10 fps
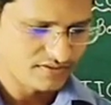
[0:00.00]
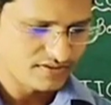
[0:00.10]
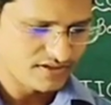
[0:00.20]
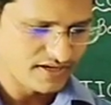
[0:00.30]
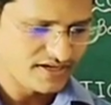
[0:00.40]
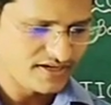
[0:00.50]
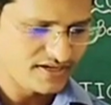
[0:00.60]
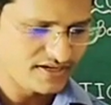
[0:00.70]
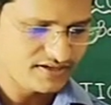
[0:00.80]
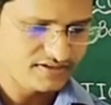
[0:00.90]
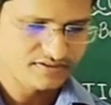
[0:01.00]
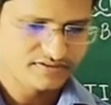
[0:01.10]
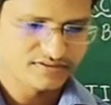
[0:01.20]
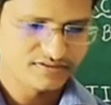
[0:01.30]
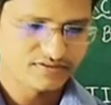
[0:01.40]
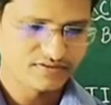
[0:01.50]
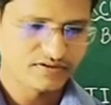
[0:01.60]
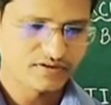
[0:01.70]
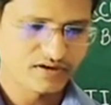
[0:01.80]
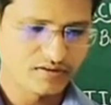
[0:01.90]
And
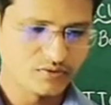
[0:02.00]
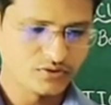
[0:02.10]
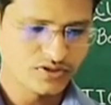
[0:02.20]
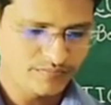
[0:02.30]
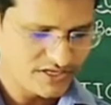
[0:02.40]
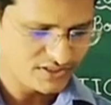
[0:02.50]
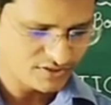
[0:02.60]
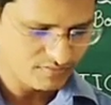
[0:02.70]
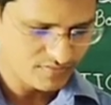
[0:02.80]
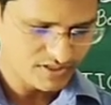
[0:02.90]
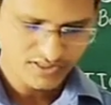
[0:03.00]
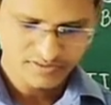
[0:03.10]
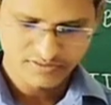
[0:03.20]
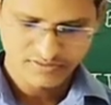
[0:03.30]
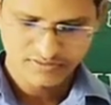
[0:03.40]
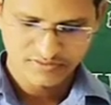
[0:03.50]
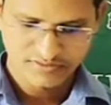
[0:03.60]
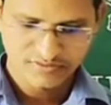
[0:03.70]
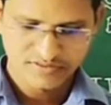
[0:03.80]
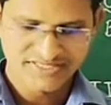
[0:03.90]
come to the page number
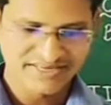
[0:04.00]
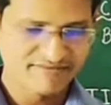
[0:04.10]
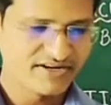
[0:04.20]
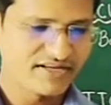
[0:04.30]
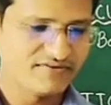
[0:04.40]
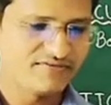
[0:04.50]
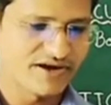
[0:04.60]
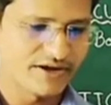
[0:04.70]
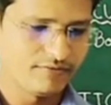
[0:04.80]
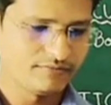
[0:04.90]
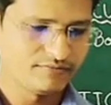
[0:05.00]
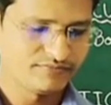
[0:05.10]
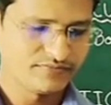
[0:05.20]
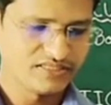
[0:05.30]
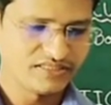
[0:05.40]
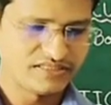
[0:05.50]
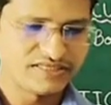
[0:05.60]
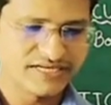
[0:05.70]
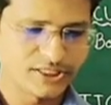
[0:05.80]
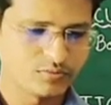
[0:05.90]
75 in the
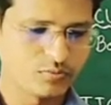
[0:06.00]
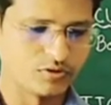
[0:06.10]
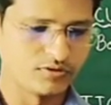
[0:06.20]
textbook.